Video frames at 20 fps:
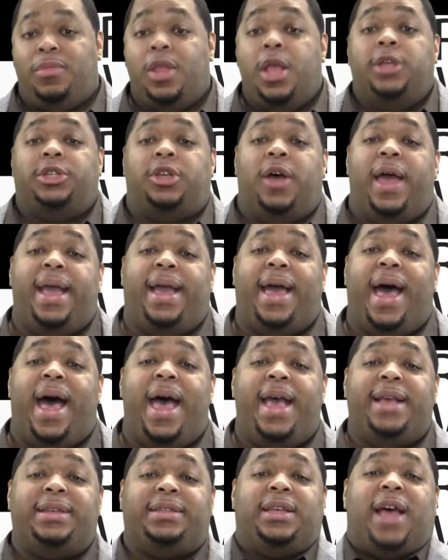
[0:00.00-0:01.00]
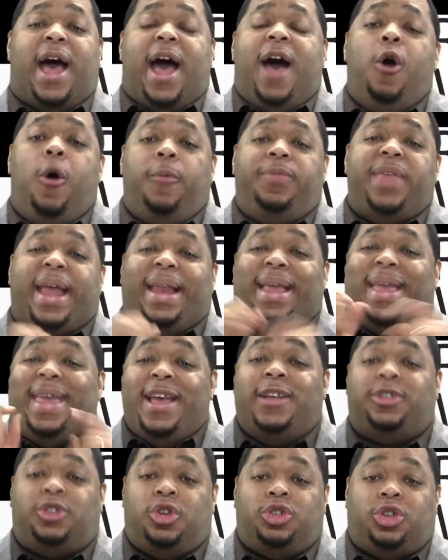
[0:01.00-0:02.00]
So, hey guys, I hope that
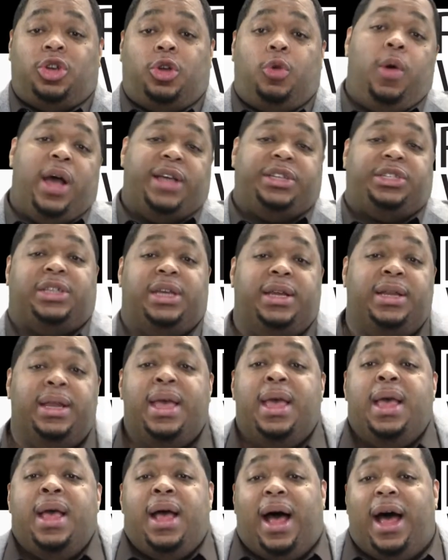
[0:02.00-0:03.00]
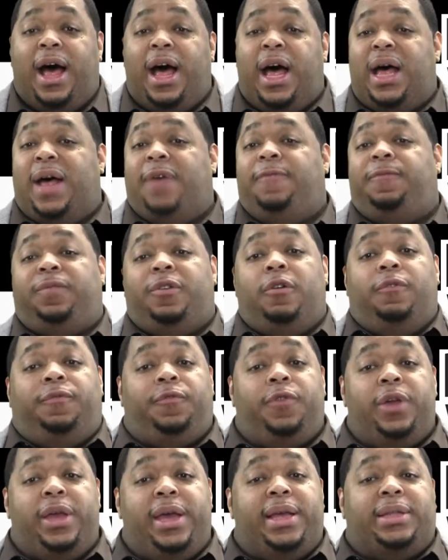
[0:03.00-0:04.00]
answered your question. Uh, feel
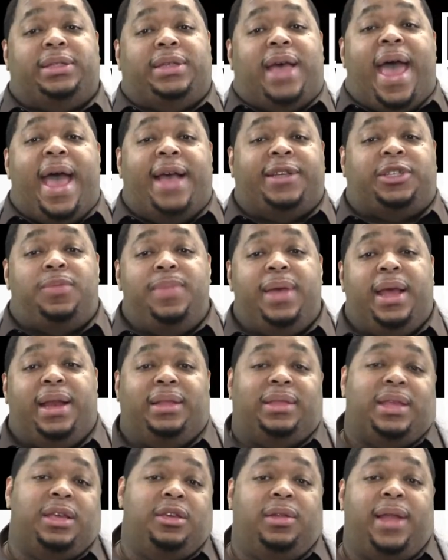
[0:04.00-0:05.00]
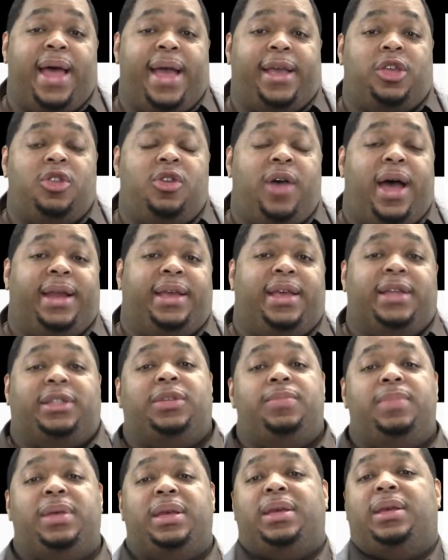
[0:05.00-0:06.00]
free to ask me anything you like. You know how to get
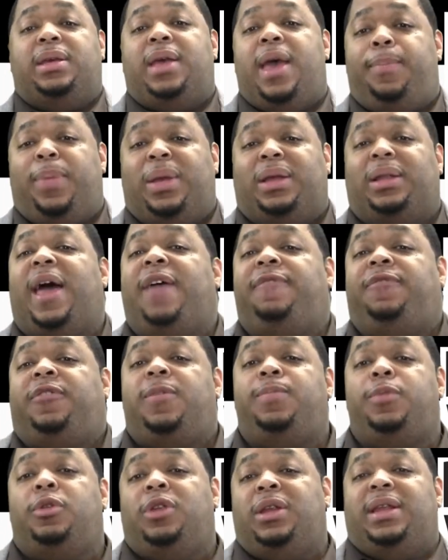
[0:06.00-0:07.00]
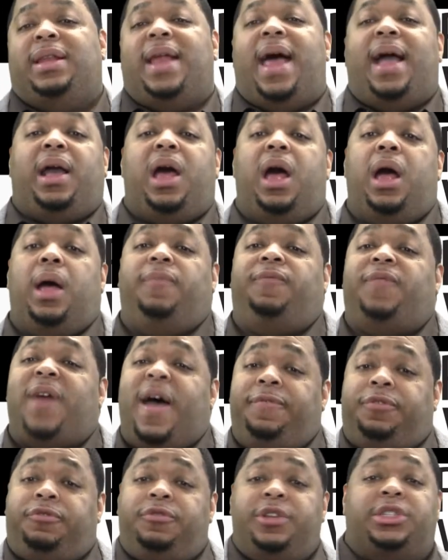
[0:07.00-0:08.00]
to me, epiclifecommunity.com,
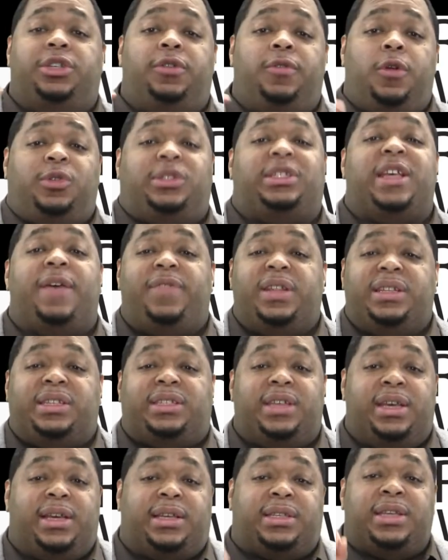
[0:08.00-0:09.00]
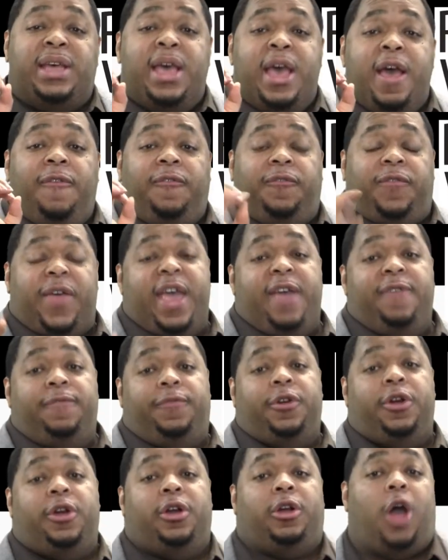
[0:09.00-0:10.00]
53076,
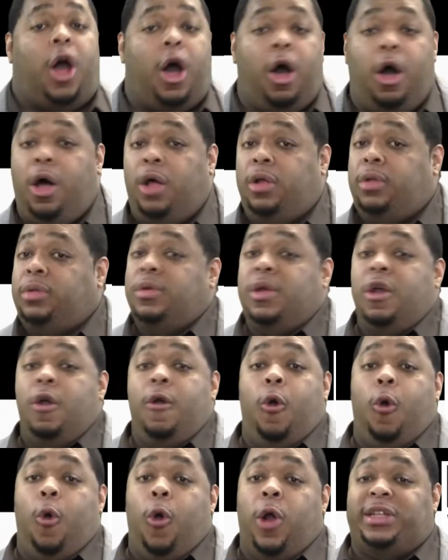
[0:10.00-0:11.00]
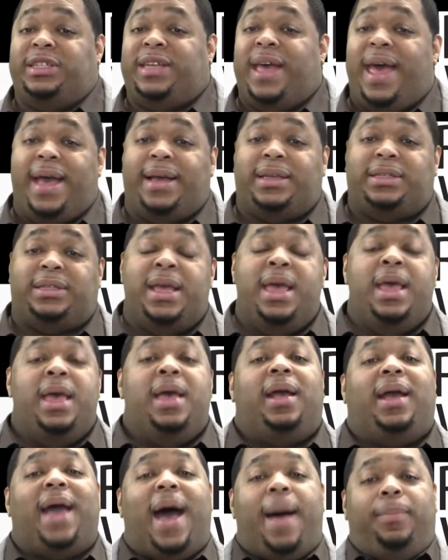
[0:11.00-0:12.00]
favor, call, or text.
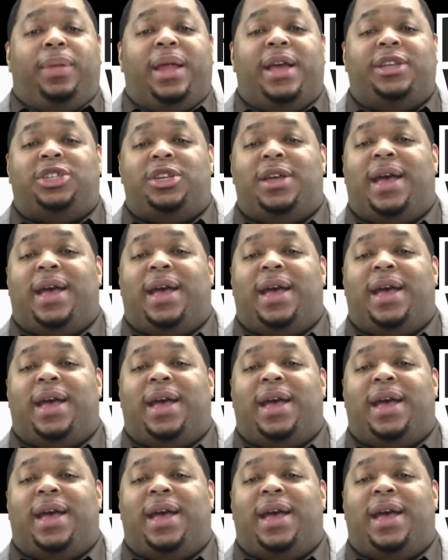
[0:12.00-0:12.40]
God bless you